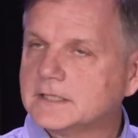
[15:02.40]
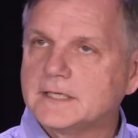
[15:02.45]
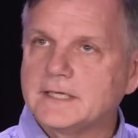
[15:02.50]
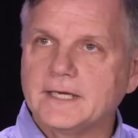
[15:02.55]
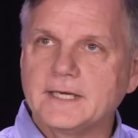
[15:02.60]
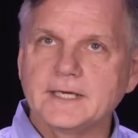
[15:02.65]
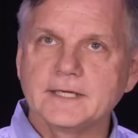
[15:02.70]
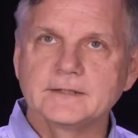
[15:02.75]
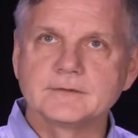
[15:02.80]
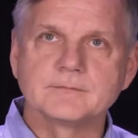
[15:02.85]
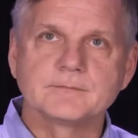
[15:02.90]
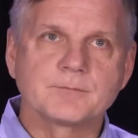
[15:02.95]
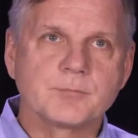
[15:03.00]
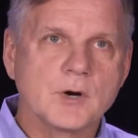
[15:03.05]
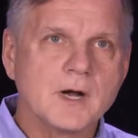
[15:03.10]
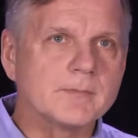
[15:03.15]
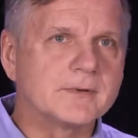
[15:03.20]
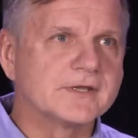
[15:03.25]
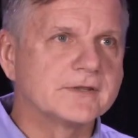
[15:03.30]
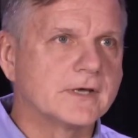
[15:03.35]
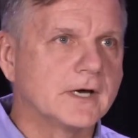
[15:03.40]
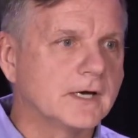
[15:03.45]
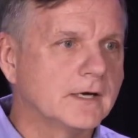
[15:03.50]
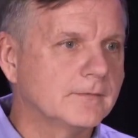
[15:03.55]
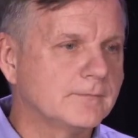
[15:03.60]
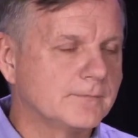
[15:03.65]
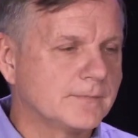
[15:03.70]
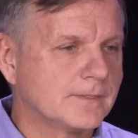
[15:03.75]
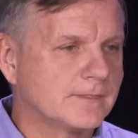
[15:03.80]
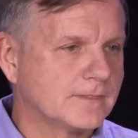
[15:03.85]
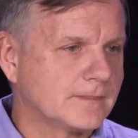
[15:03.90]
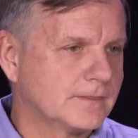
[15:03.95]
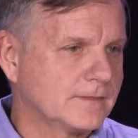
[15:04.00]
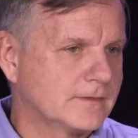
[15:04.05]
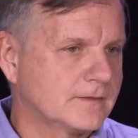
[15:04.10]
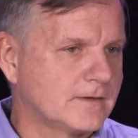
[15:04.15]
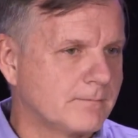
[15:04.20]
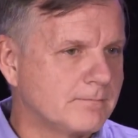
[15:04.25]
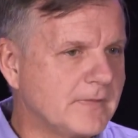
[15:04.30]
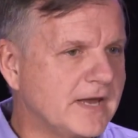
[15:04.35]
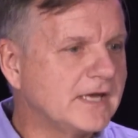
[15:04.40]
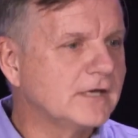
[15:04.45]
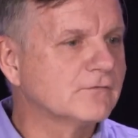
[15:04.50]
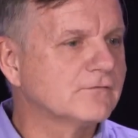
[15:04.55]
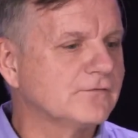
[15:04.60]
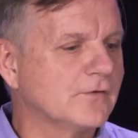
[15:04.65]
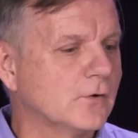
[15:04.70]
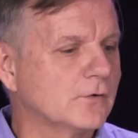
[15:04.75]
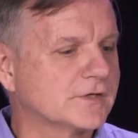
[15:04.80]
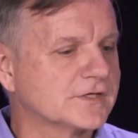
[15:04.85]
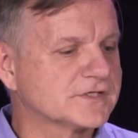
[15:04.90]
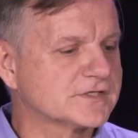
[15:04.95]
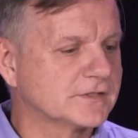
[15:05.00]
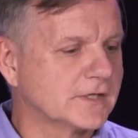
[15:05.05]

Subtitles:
And probably the main focus